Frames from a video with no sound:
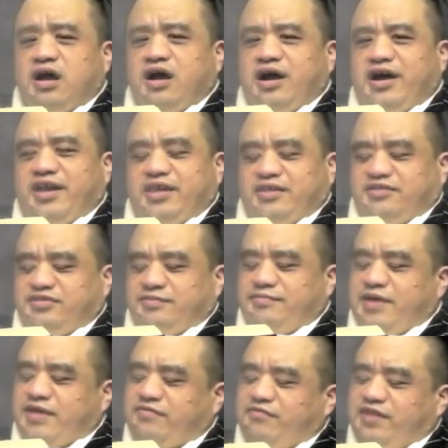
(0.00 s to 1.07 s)
iron to
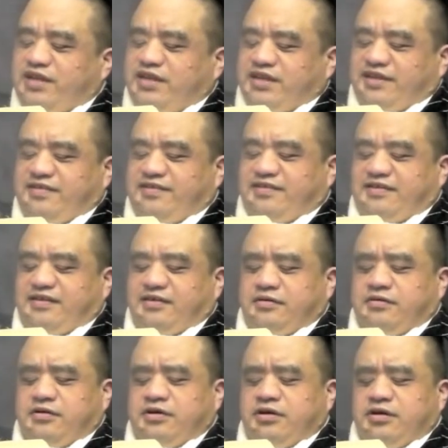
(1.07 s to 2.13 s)
make ringlets.
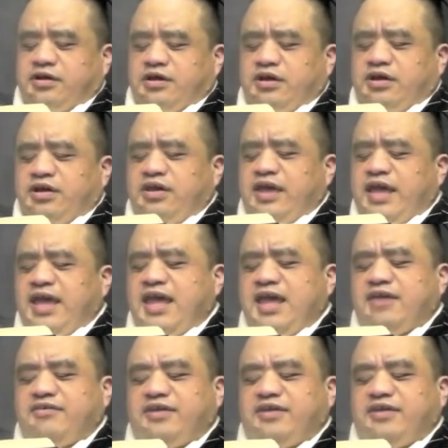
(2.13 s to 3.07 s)
Her hair